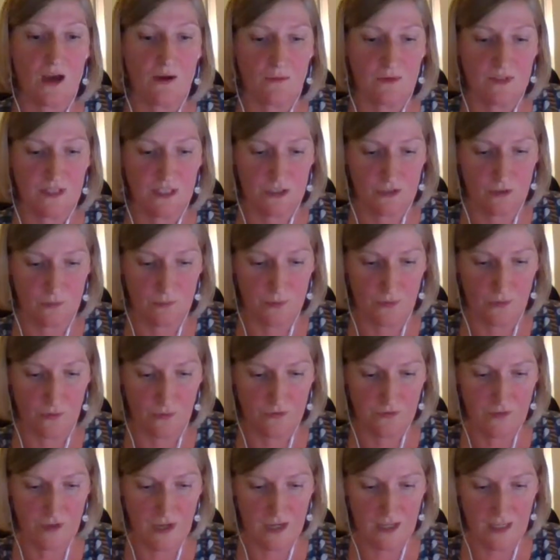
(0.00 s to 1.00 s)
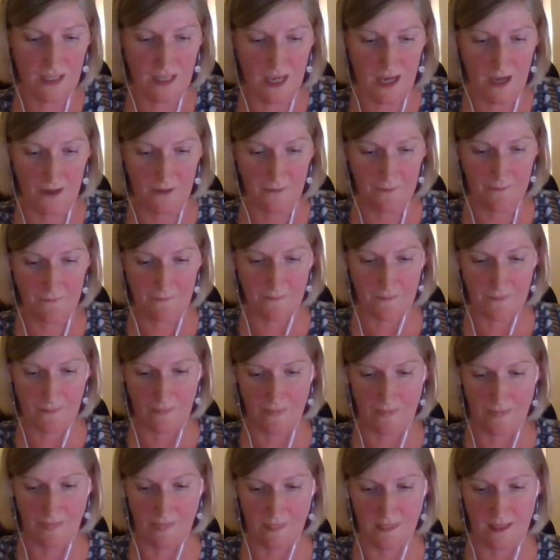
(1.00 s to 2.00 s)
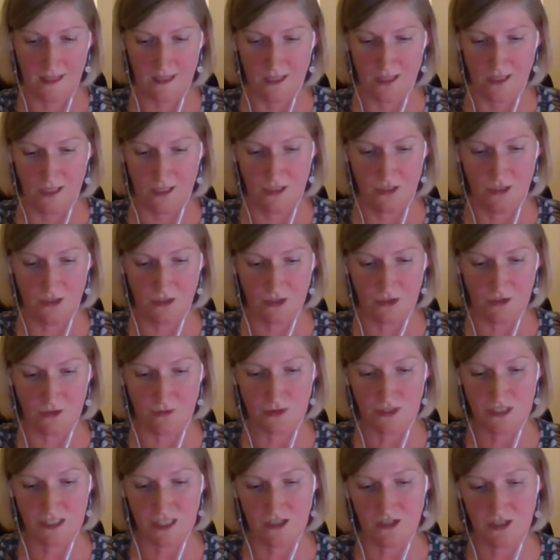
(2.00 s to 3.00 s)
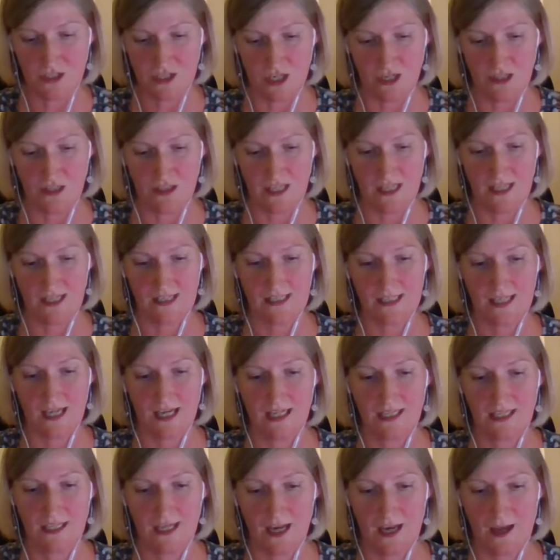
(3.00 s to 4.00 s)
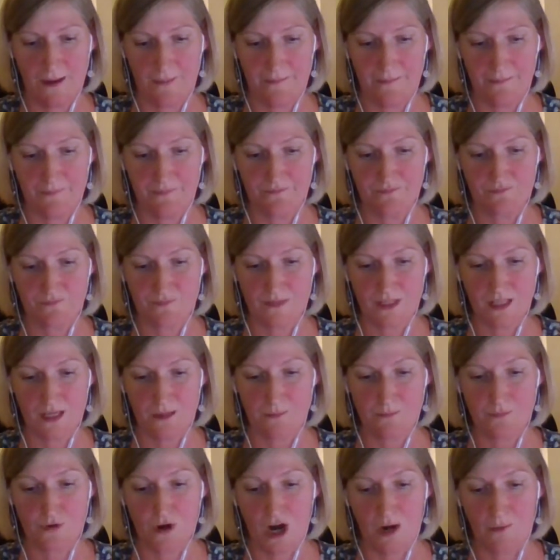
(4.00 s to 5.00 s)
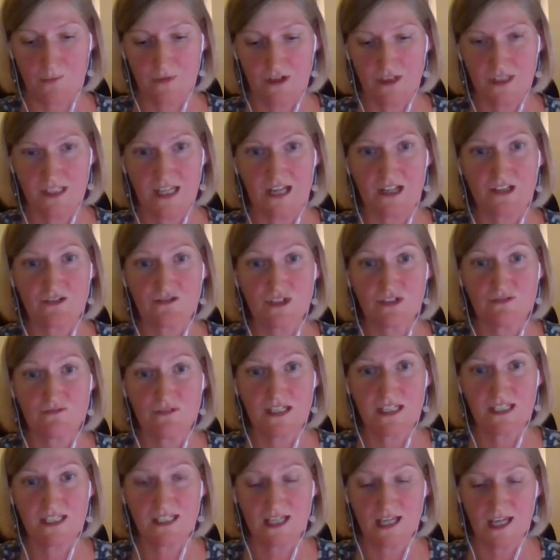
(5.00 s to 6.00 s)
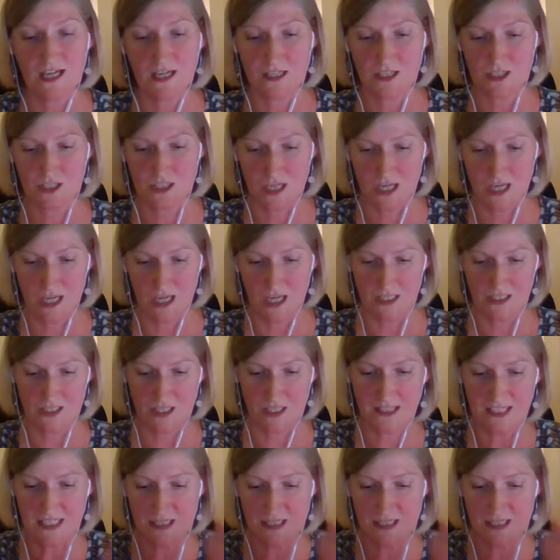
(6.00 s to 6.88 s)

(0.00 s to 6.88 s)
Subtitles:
within your portfolio. You can also show things like primary and secondary research. So